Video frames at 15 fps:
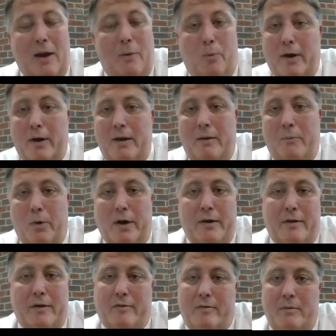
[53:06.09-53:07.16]
and we're
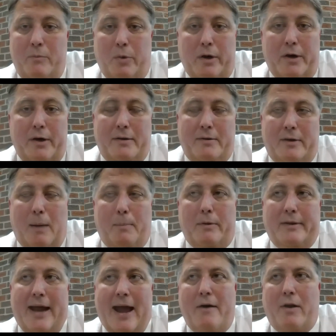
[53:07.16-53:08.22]
gonna double
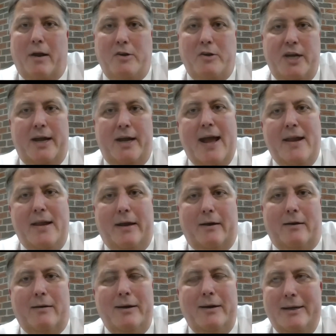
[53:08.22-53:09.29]
down on gen ed
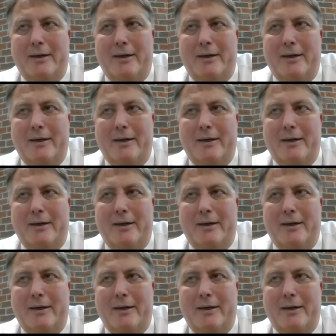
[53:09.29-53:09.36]
here,